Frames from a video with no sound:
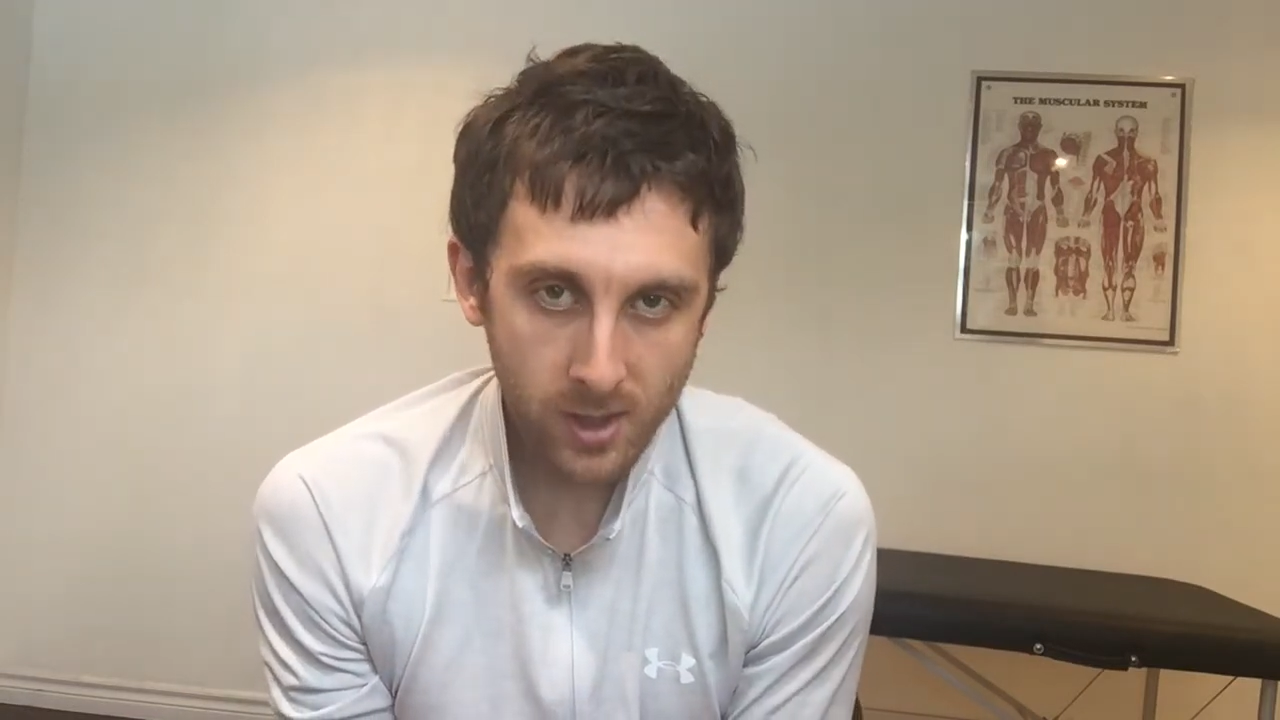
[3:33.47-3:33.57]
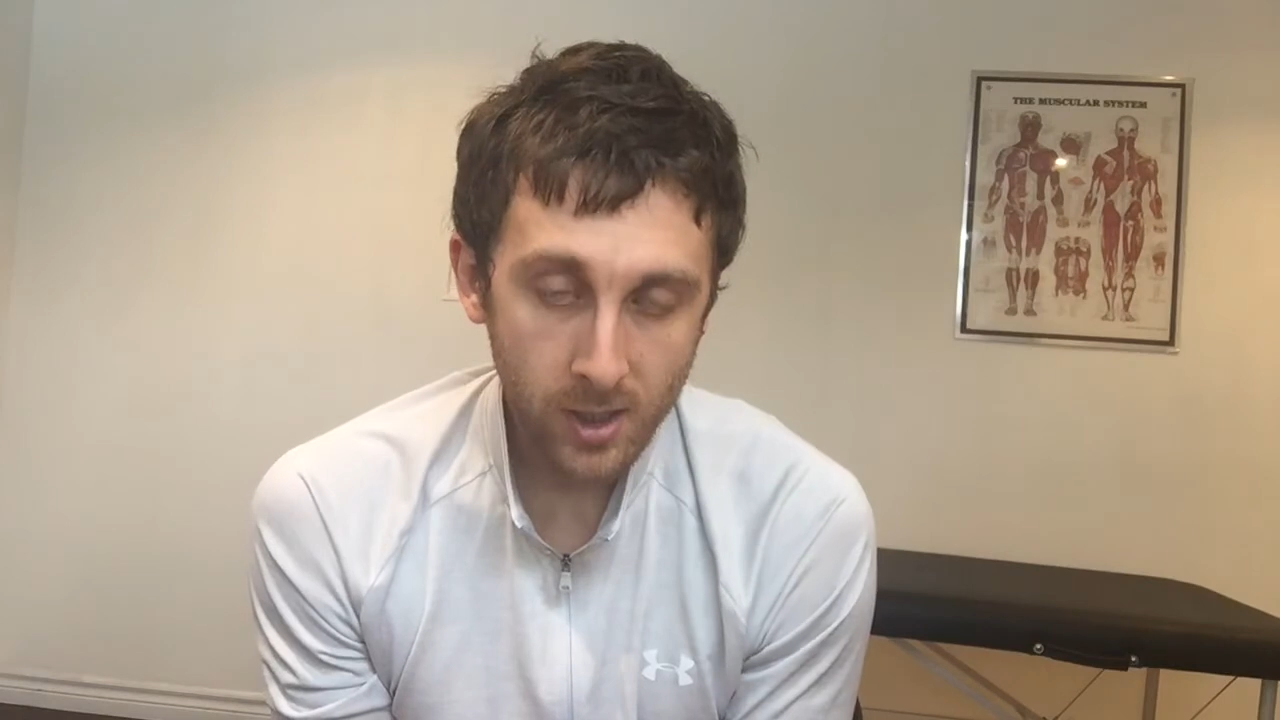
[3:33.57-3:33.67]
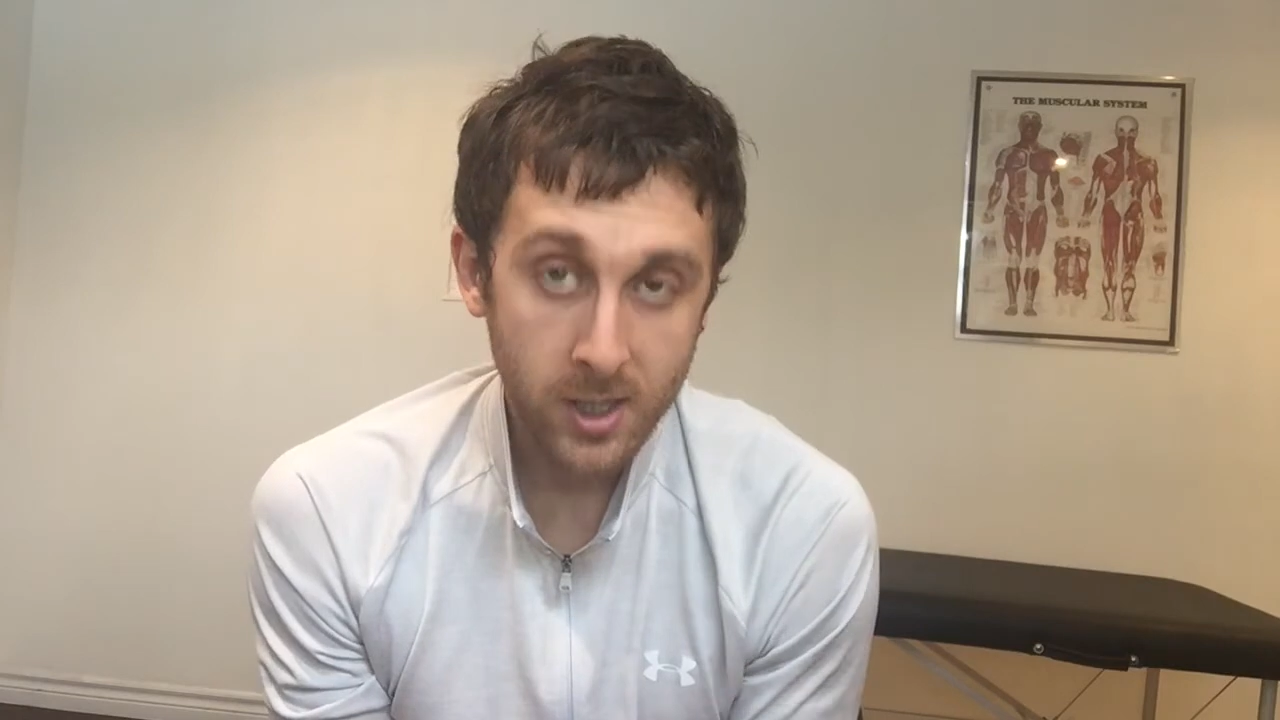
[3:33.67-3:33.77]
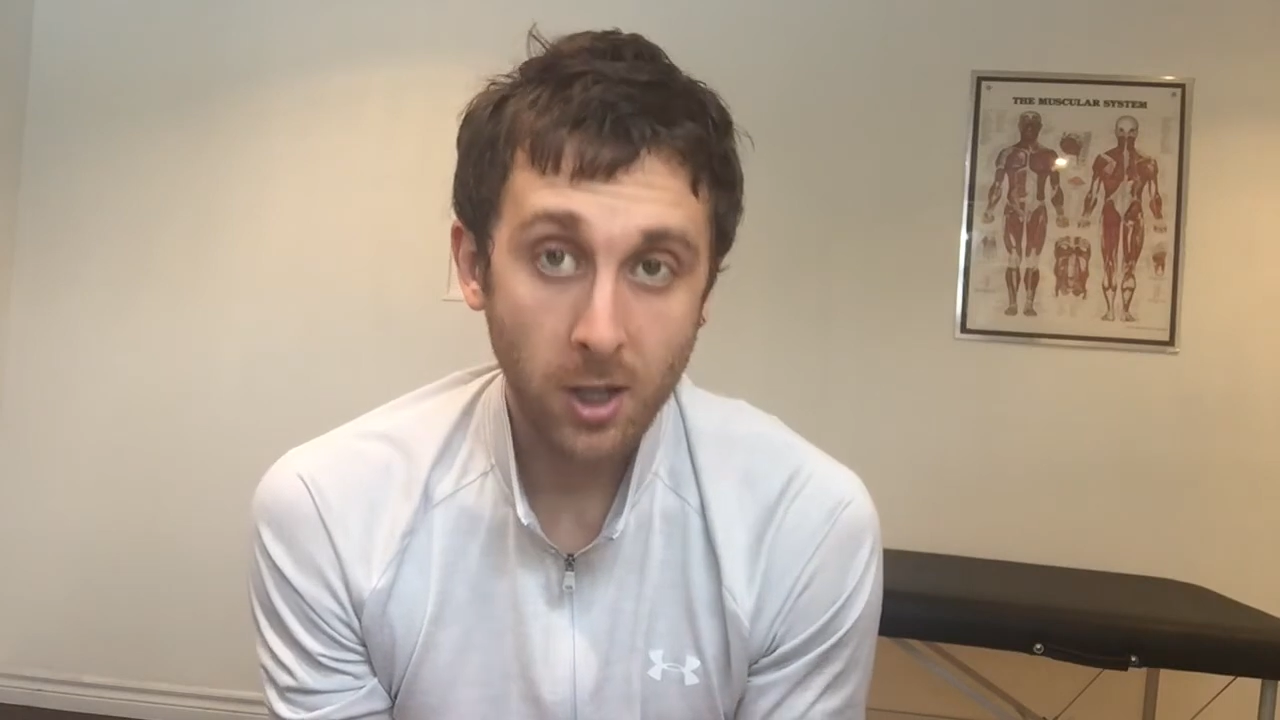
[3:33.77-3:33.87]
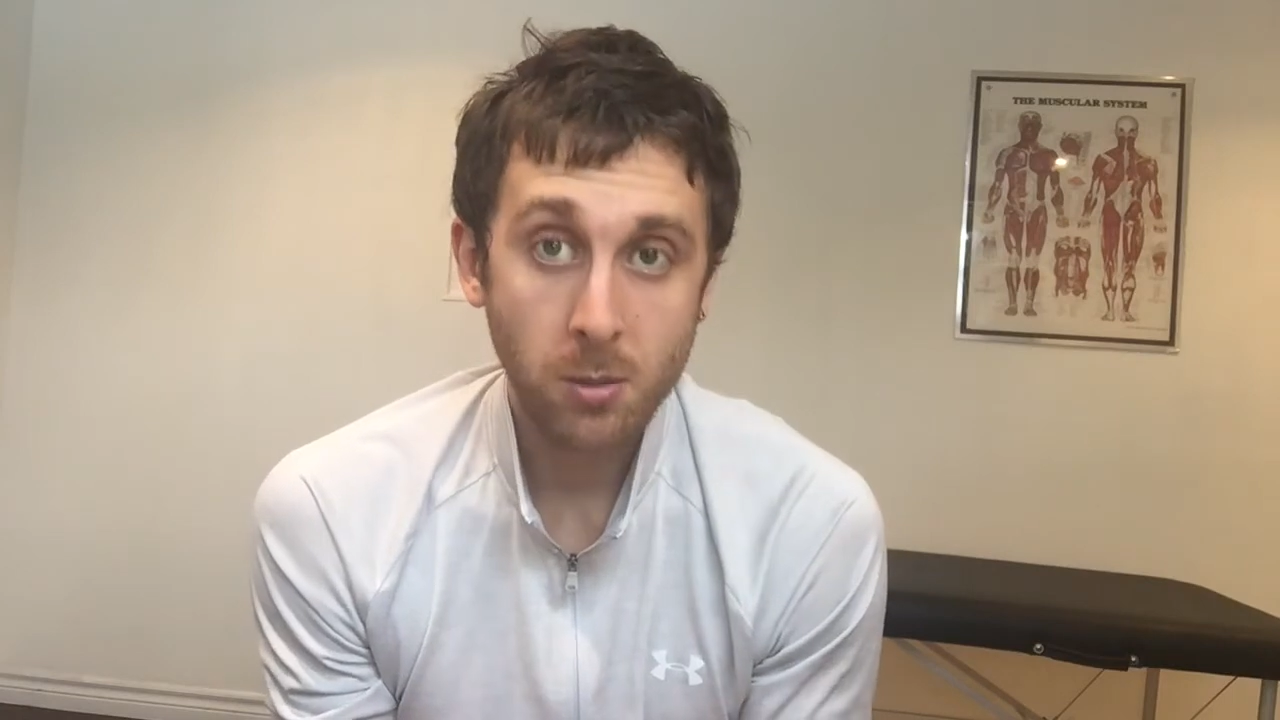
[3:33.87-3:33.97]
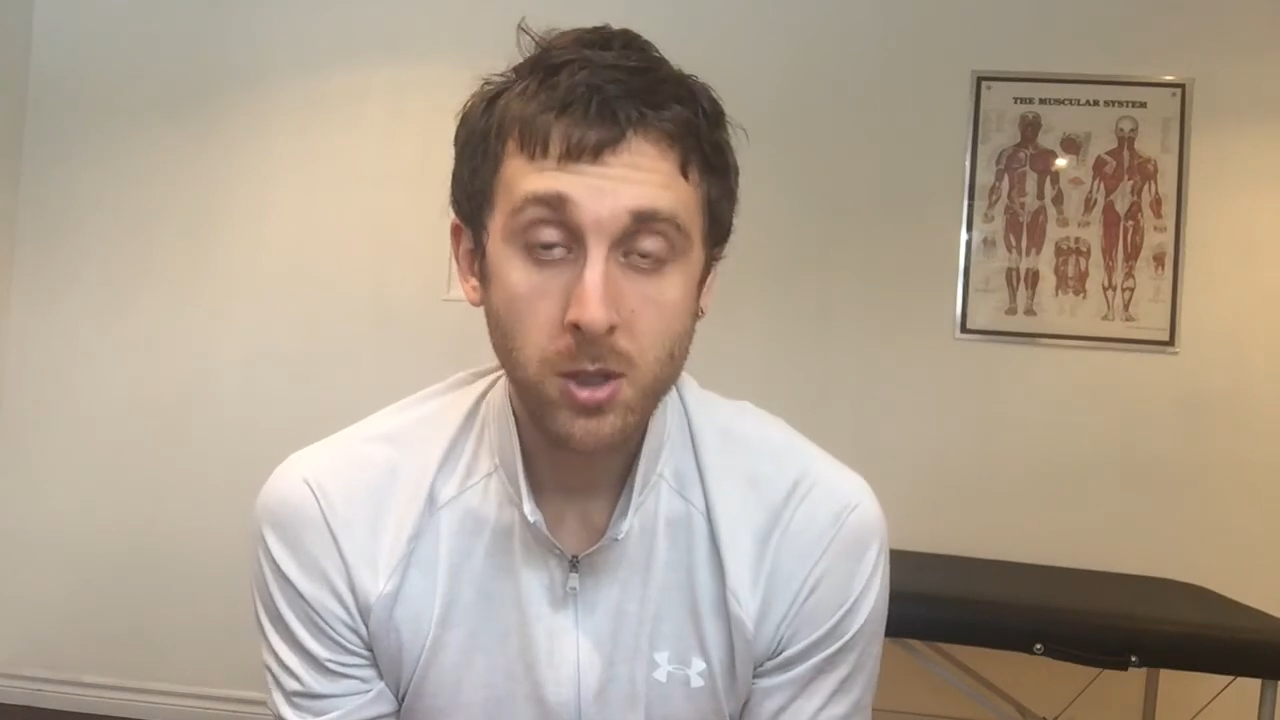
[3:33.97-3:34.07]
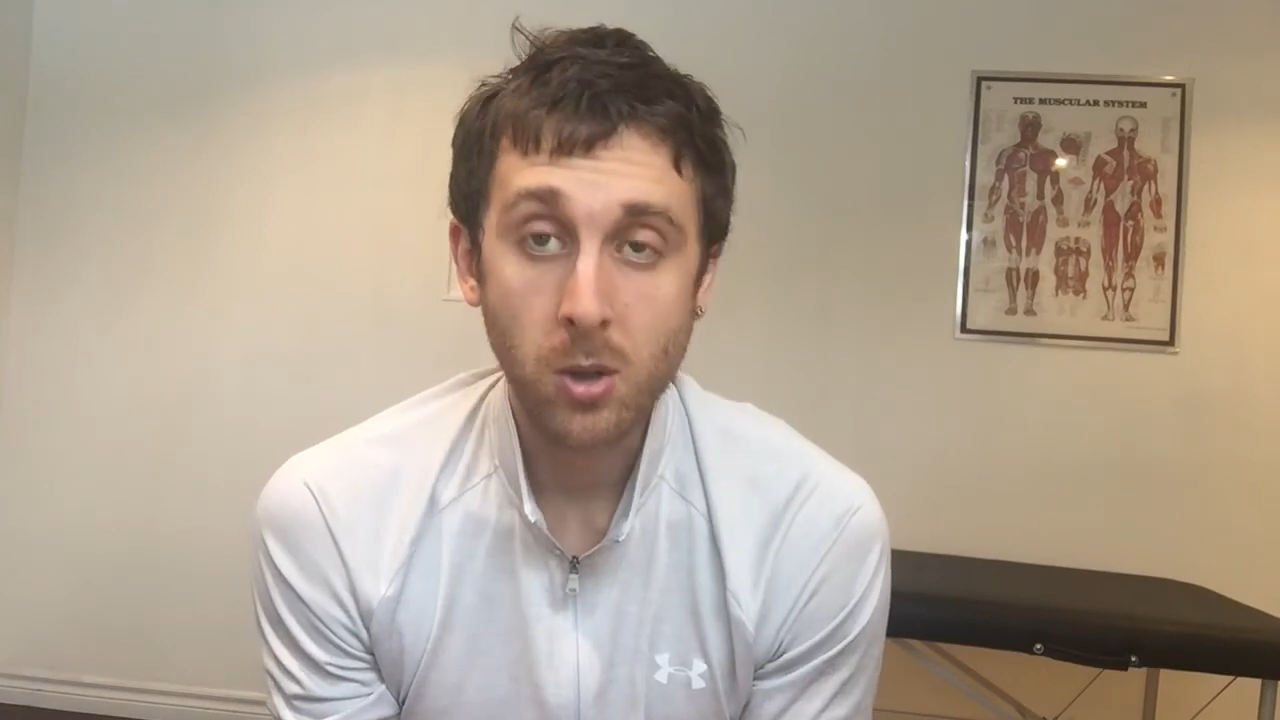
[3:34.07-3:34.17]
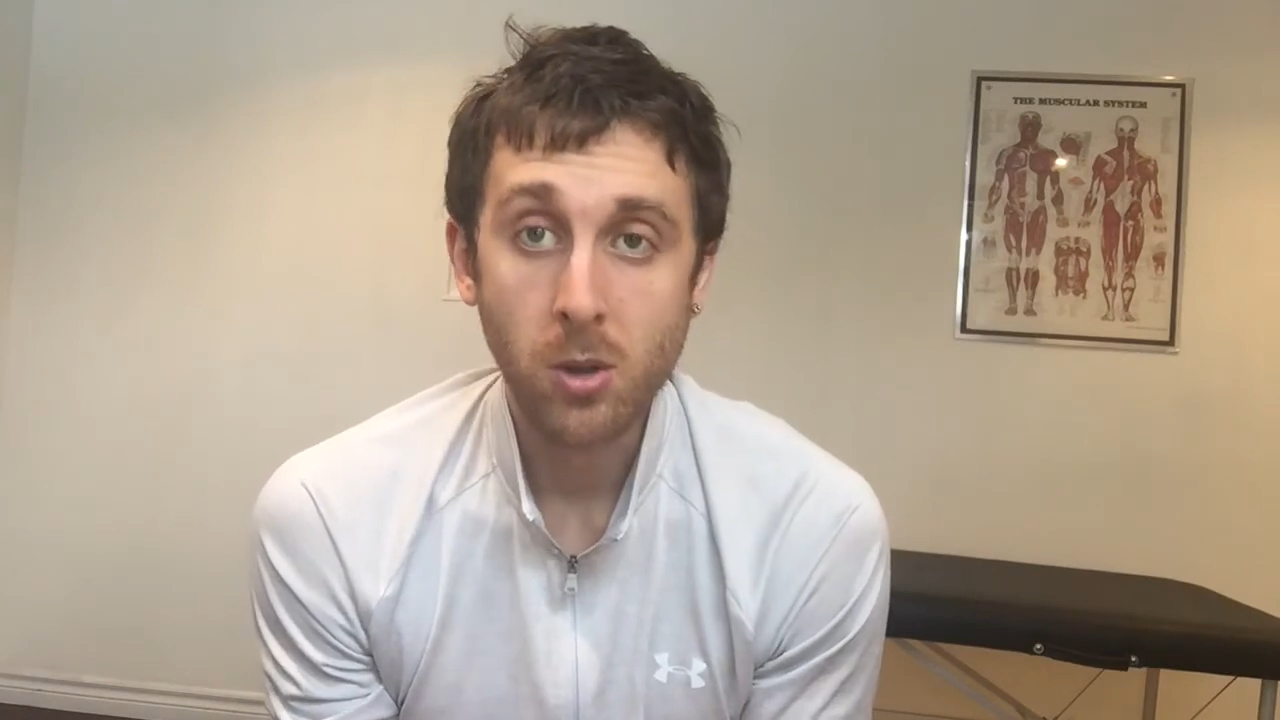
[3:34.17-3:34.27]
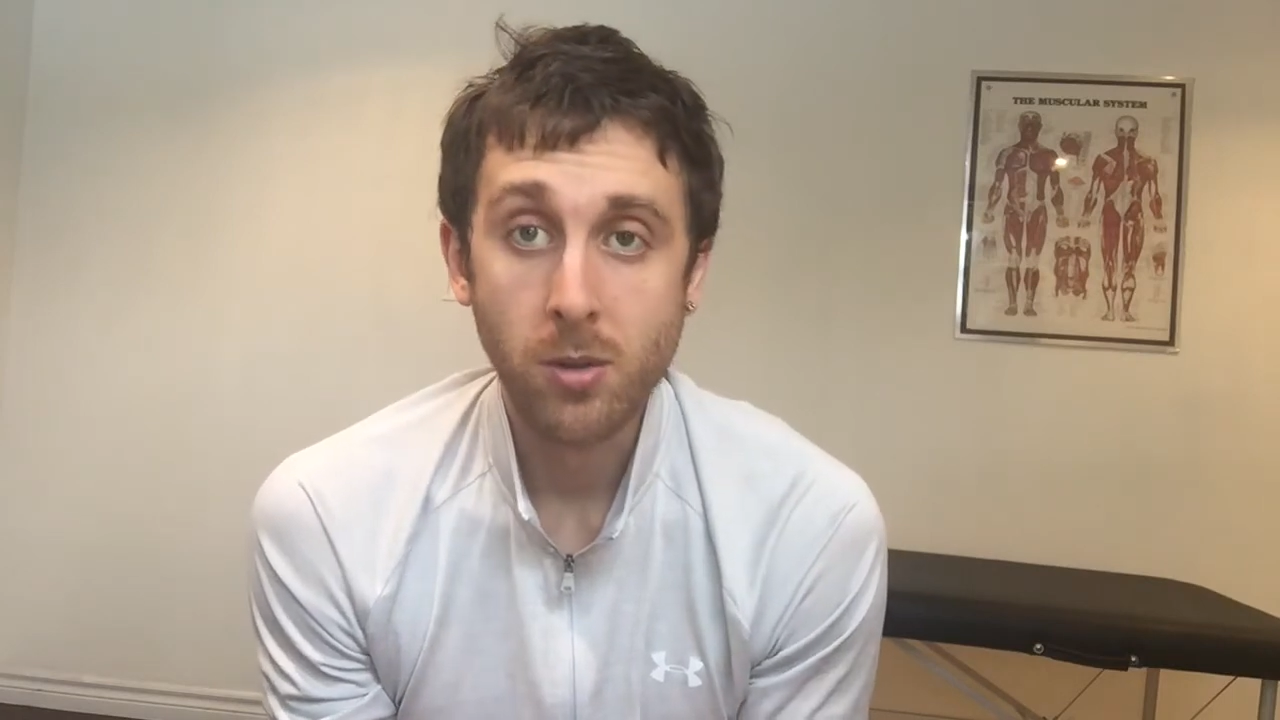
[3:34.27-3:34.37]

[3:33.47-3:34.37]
tell them to go to a